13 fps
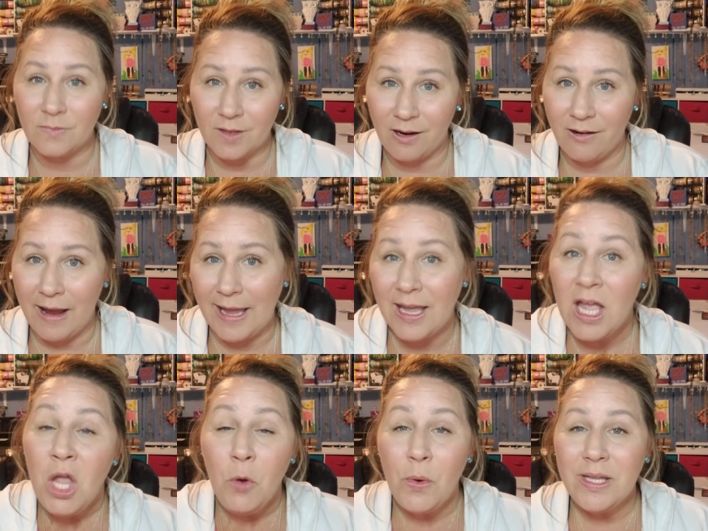All right,
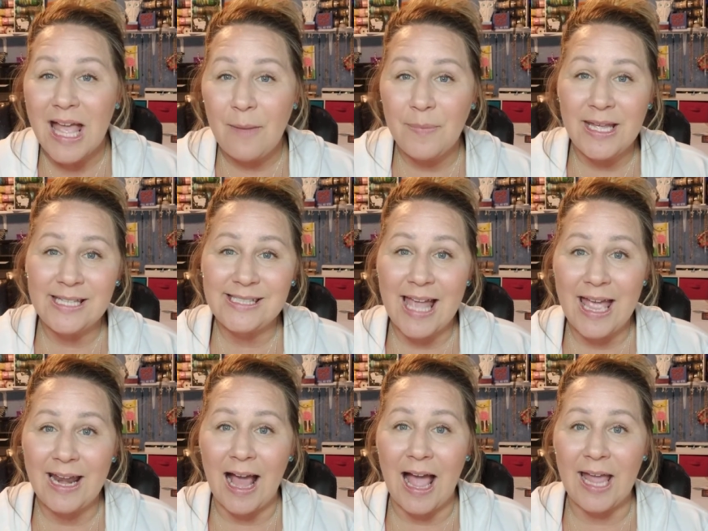with that being
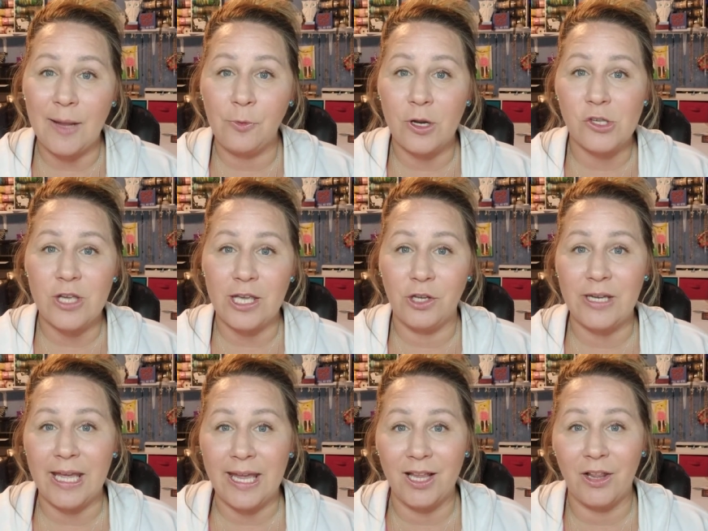said, I appreciate you
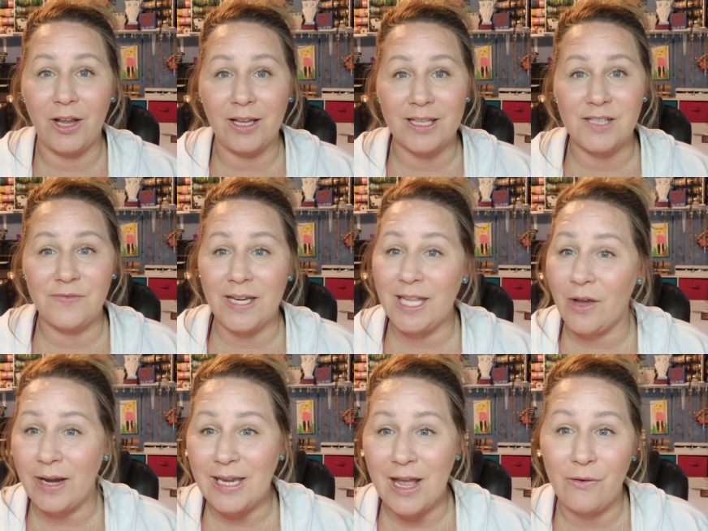taking a look at this video.
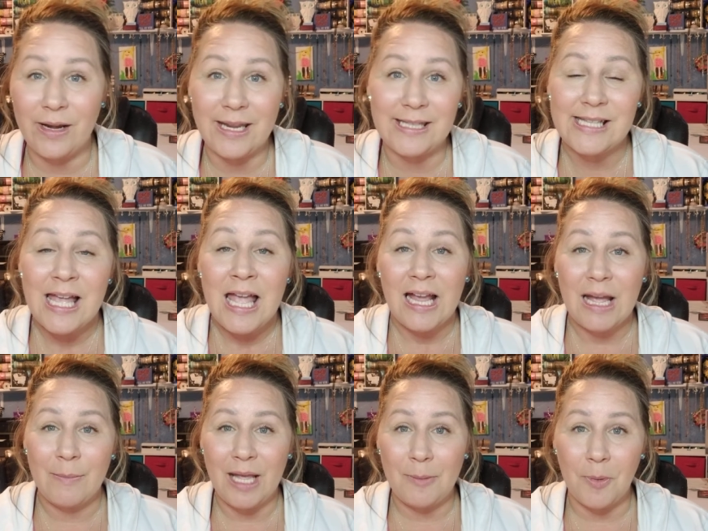I know it is
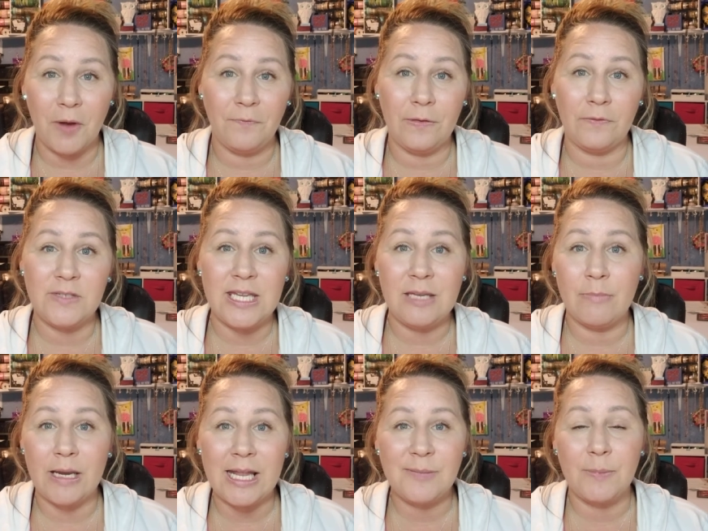coming up on fifteen
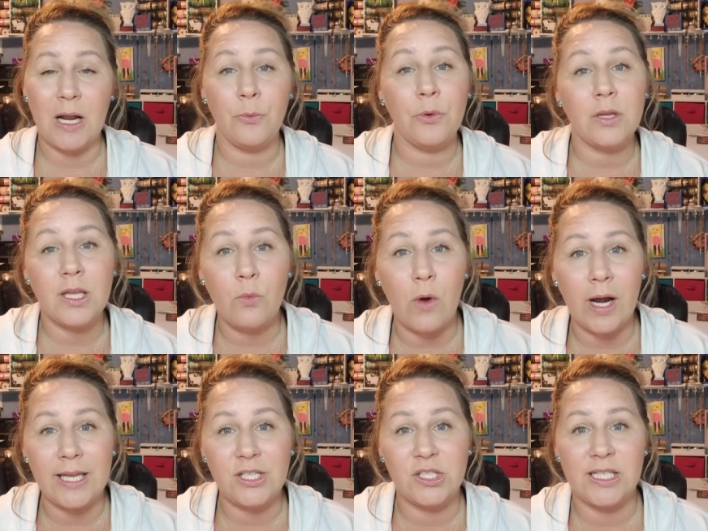minutes, but I really
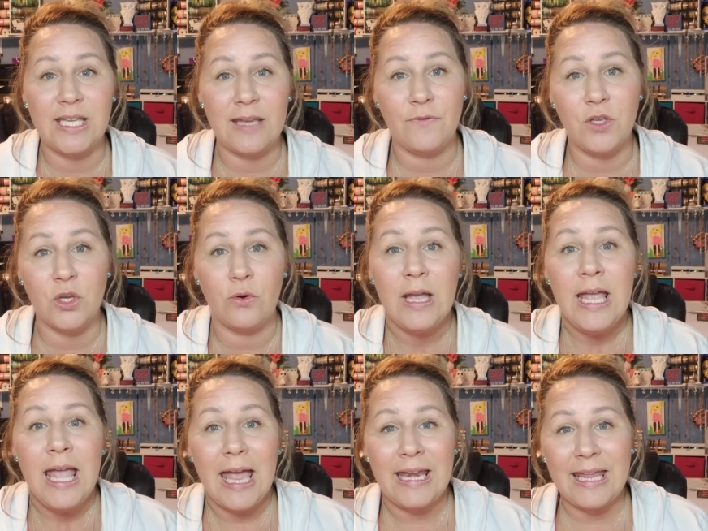wanted to give you
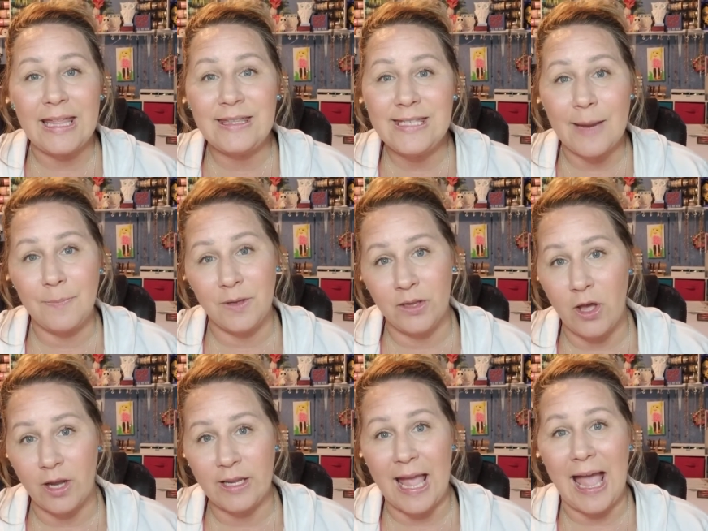an in-depth
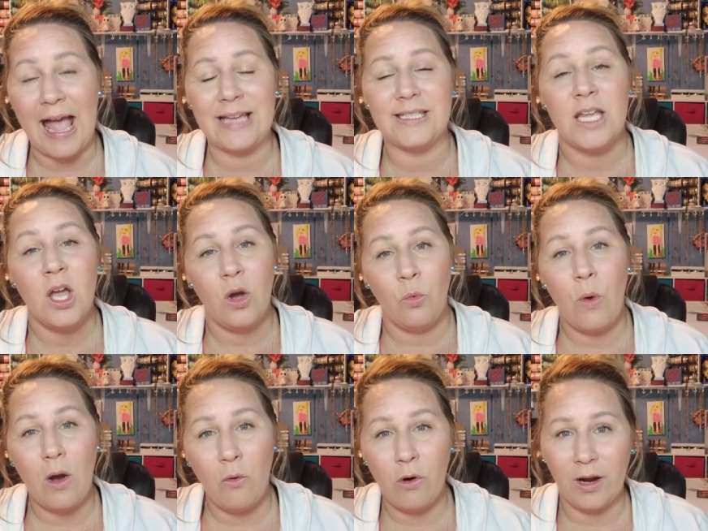look at
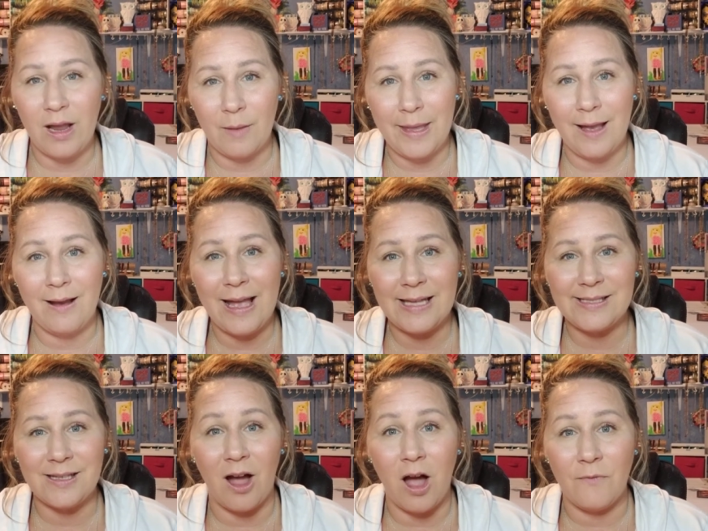what Origami Owl has
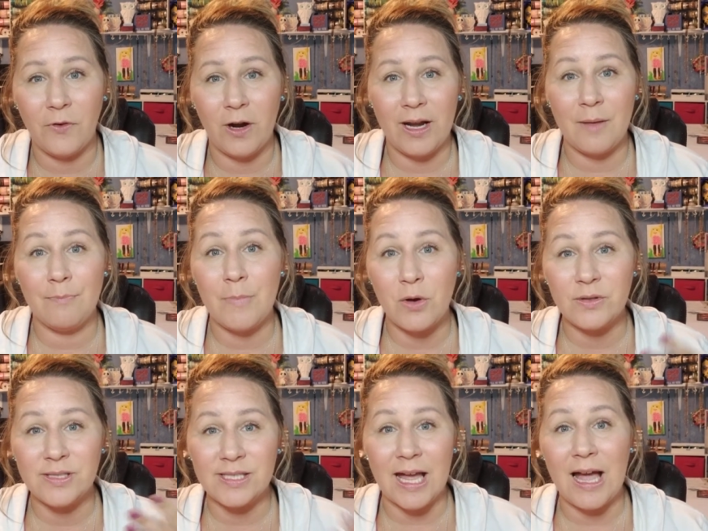to offer in a
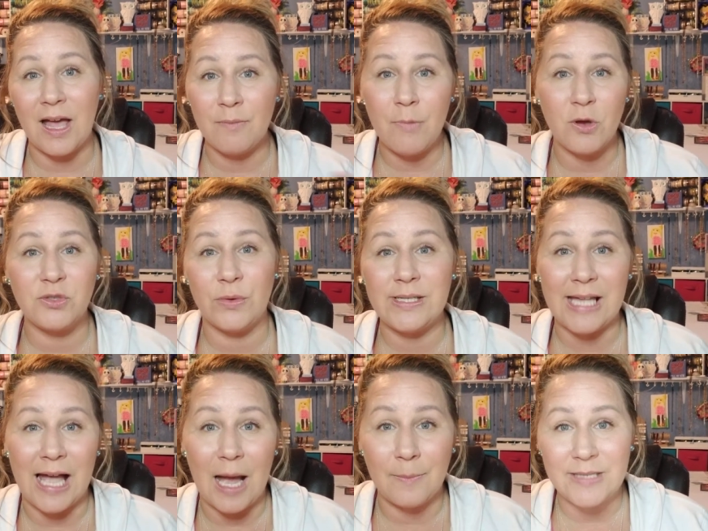most uh, most recent
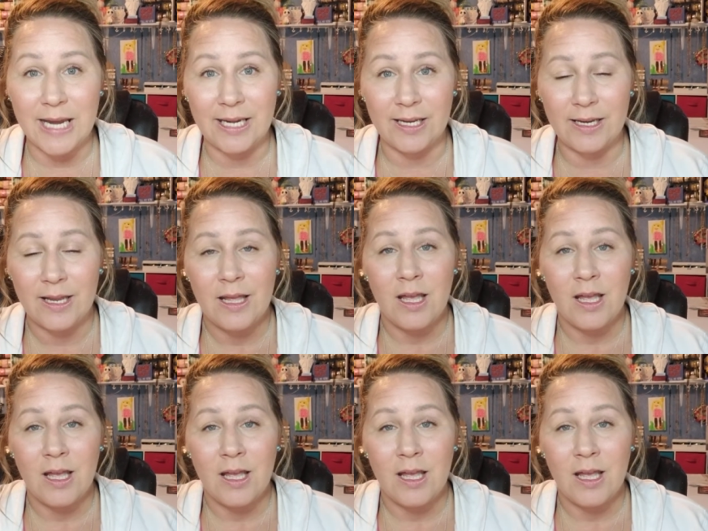updated